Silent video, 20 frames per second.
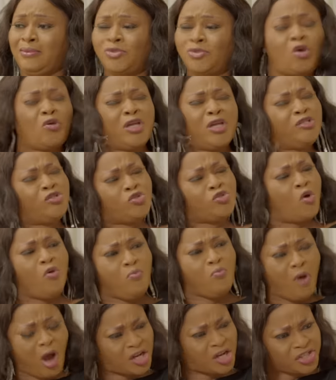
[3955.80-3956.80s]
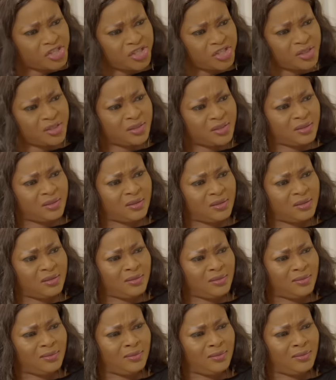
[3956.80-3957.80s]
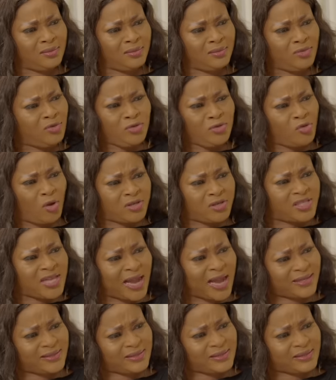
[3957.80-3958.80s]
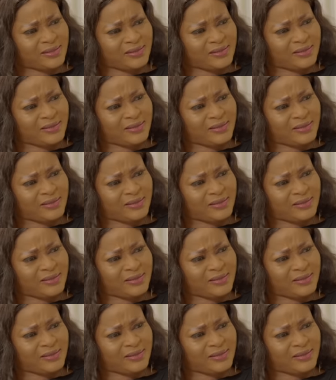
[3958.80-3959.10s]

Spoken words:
talking so much. Who does that?